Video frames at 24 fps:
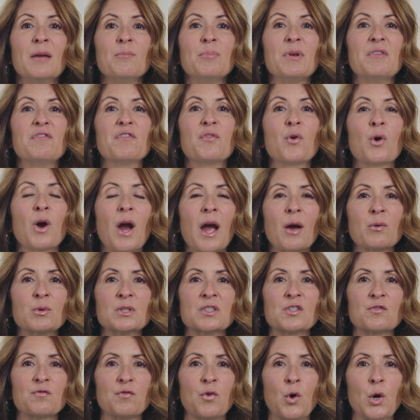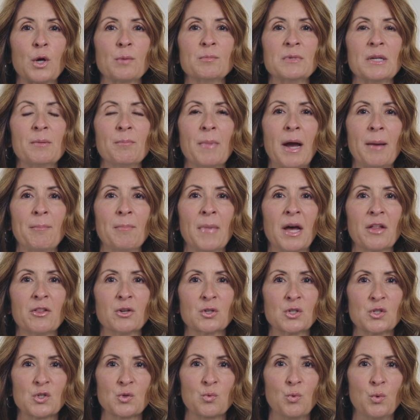before I was formed in my
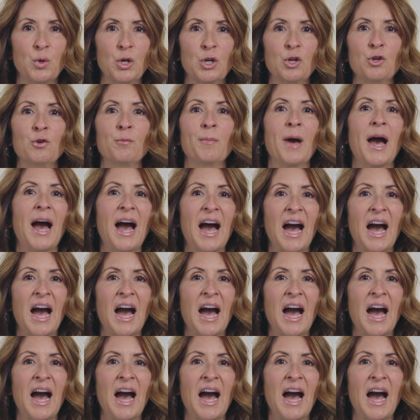mother's womb,